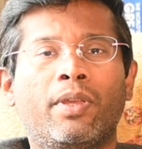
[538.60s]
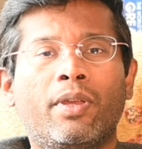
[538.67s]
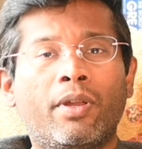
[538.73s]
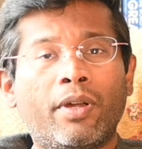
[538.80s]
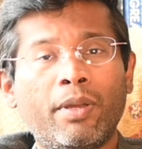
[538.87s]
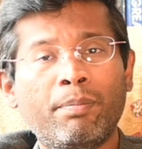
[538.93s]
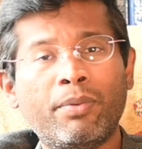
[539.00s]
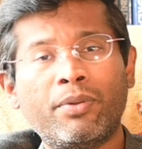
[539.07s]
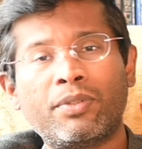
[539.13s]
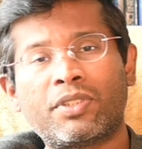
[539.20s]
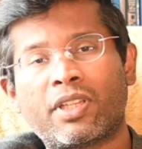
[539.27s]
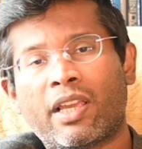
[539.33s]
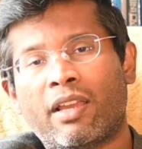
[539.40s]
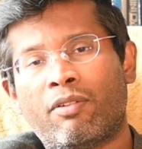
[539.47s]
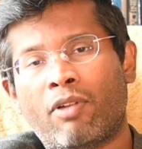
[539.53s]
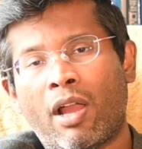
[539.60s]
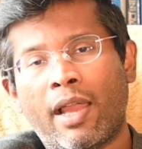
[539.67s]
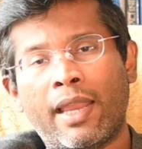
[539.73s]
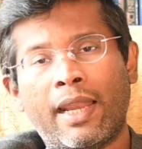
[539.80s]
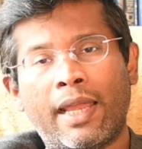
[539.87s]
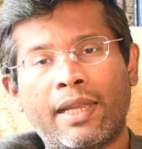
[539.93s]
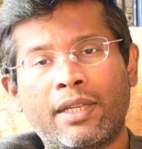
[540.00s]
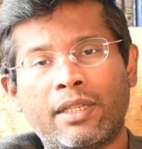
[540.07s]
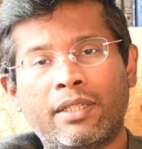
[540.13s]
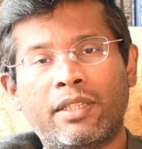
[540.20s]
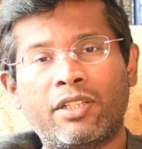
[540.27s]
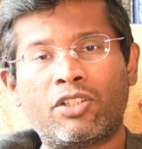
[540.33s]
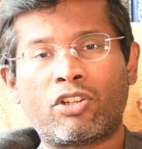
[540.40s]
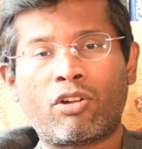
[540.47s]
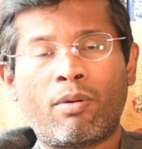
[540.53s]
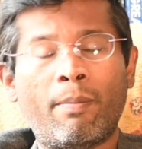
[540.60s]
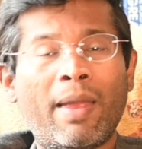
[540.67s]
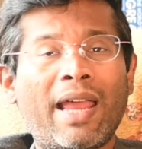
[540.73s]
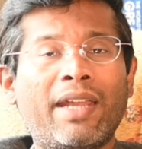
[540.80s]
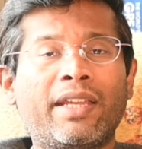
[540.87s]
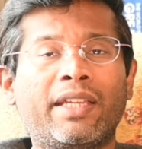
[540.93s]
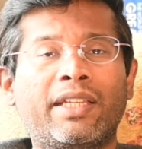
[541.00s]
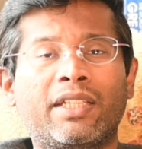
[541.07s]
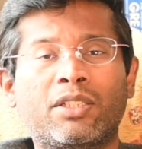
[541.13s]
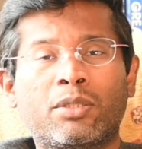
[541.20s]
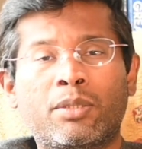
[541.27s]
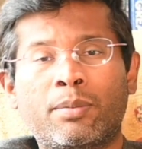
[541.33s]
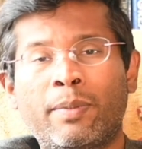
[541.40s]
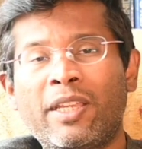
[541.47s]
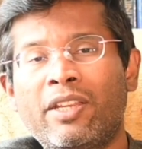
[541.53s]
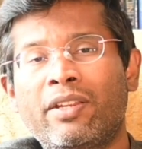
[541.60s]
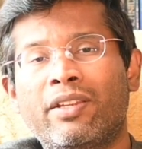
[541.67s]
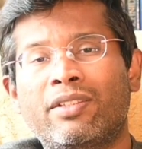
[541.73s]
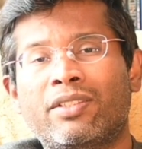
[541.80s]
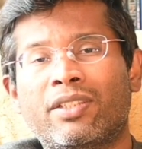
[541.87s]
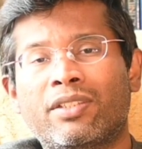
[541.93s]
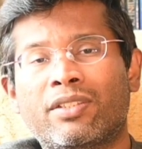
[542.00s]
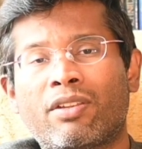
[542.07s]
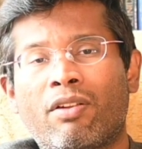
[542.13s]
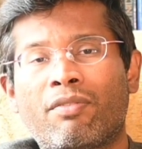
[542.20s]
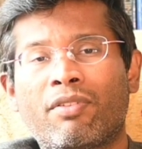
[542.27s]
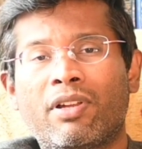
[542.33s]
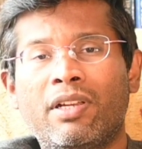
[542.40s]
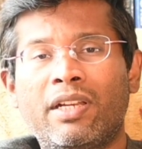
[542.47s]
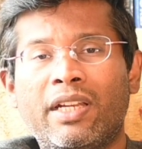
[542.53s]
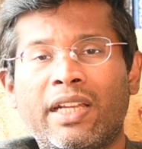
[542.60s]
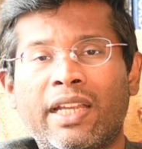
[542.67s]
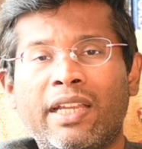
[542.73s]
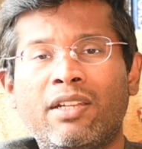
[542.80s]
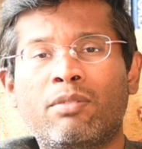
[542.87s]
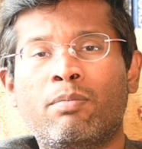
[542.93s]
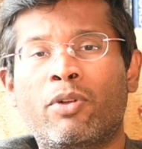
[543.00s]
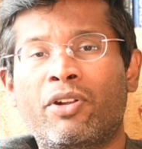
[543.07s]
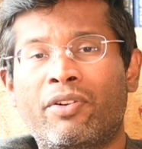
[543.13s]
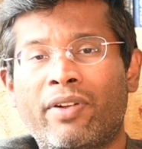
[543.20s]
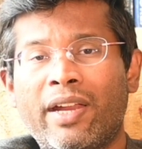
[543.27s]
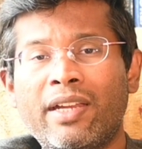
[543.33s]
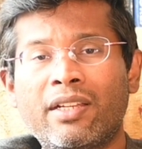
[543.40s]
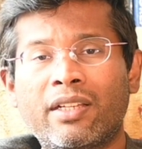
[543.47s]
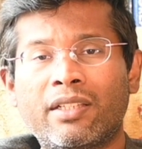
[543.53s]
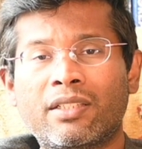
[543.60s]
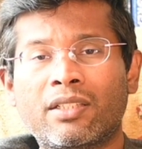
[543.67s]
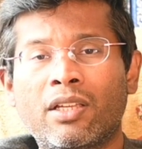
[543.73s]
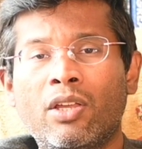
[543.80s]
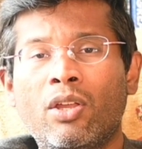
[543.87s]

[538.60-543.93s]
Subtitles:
Reports have highlighted the traumatic experiences of content moderators